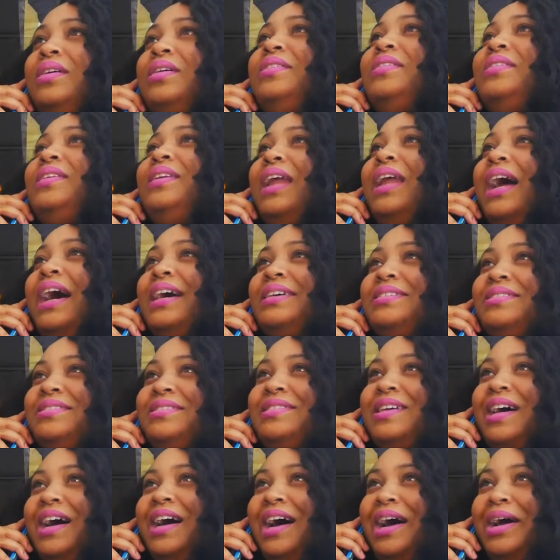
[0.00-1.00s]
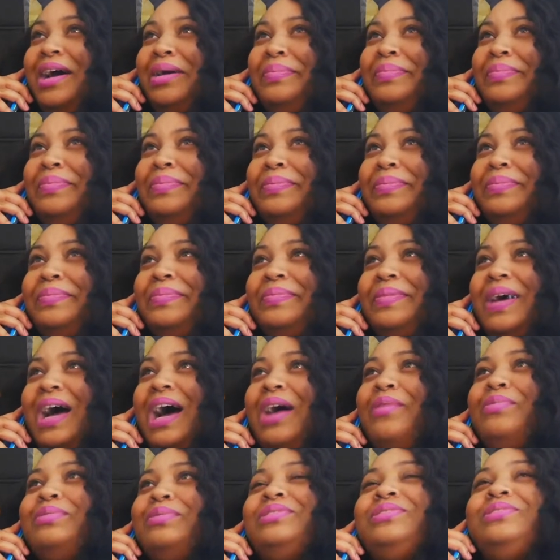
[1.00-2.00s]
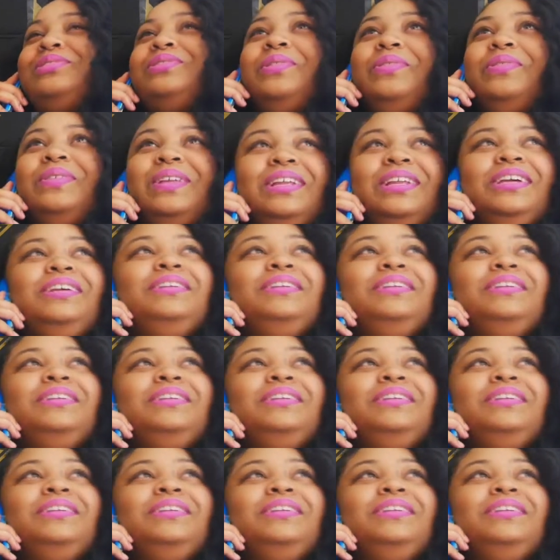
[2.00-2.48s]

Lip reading: The last time, I was told that